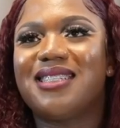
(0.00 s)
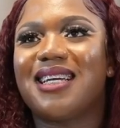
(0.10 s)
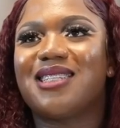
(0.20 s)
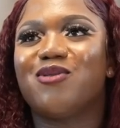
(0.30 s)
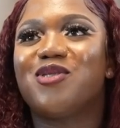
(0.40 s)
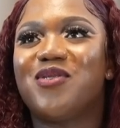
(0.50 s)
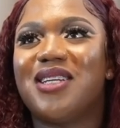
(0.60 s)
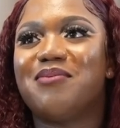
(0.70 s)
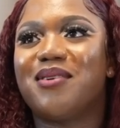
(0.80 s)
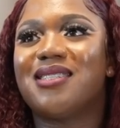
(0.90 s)
just like so
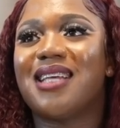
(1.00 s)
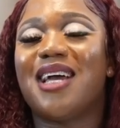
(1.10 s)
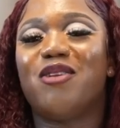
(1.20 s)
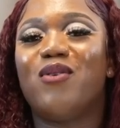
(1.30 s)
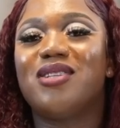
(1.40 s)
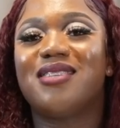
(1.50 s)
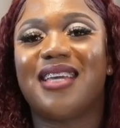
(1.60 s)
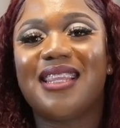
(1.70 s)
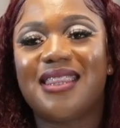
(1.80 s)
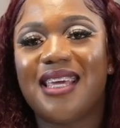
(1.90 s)
stressed because I don't want to
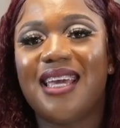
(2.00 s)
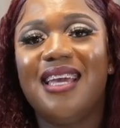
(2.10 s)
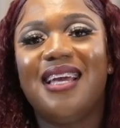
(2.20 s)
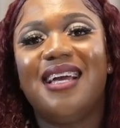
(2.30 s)
get there